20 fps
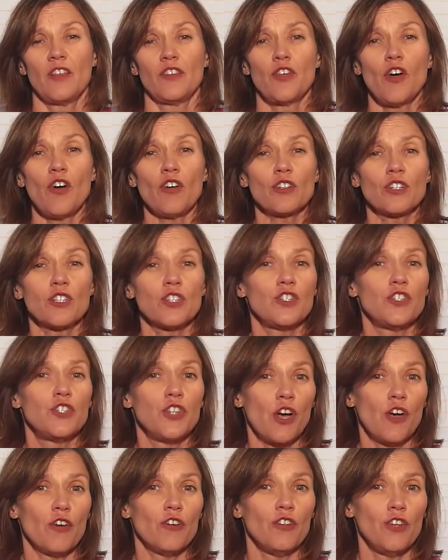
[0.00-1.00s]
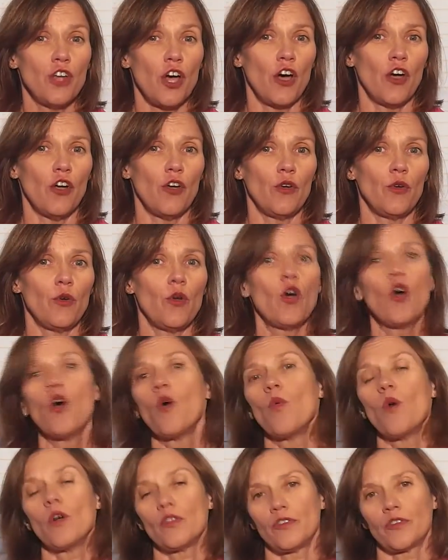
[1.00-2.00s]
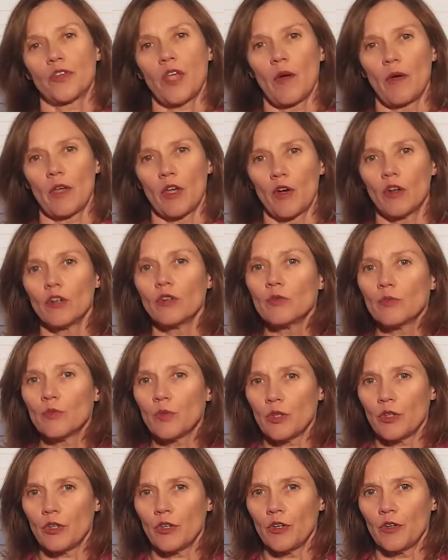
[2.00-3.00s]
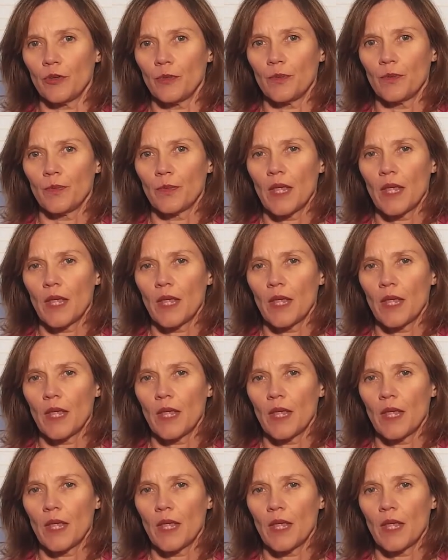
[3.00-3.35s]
doctors don't know what's going on with you.